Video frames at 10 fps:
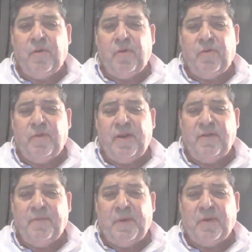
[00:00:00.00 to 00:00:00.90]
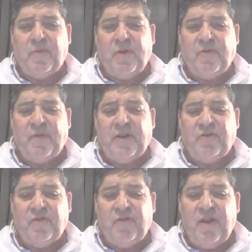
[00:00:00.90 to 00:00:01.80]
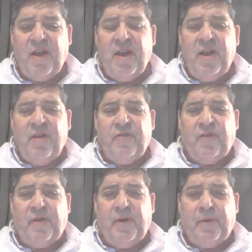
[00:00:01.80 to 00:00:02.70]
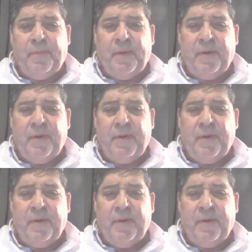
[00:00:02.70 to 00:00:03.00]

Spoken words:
or the Native American Reservations, to help